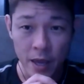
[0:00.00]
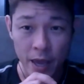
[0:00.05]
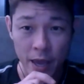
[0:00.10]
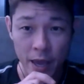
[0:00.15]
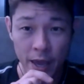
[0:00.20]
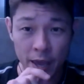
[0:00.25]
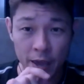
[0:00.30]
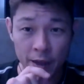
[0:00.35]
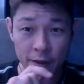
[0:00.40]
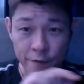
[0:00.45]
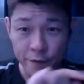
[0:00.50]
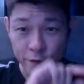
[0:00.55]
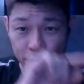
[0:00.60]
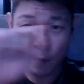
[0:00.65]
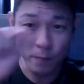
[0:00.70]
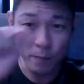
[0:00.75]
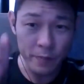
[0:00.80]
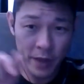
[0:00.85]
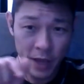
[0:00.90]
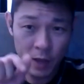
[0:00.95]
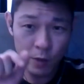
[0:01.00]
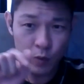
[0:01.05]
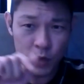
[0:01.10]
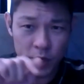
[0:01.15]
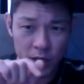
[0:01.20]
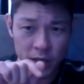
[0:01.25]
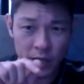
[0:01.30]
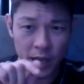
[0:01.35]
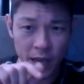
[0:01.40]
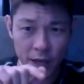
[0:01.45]
And from there,
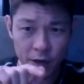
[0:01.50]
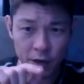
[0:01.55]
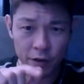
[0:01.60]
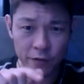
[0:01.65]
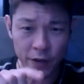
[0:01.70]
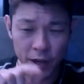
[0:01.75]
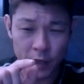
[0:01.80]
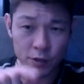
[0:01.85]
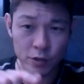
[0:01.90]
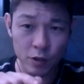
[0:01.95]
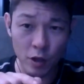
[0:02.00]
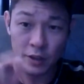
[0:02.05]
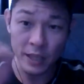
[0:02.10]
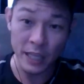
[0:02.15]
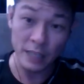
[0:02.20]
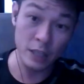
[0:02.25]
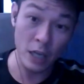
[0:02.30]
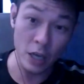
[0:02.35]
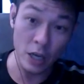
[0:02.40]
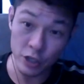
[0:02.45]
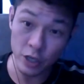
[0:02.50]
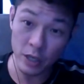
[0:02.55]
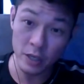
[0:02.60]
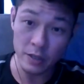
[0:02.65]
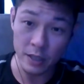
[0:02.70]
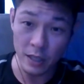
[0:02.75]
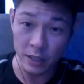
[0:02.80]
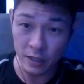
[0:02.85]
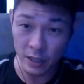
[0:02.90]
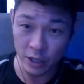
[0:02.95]
I saw Natasha
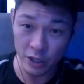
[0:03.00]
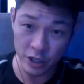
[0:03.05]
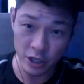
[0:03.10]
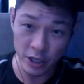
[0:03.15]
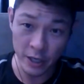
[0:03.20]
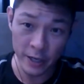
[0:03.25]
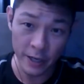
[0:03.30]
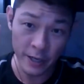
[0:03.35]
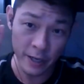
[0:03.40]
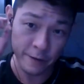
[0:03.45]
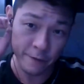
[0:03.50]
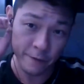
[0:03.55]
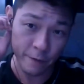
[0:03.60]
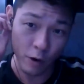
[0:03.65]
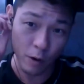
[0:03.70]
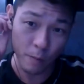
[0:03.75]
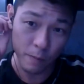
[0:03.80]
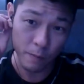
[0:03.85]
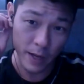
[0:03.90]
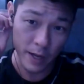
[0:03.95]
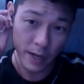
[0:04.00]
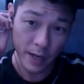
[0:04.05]
from,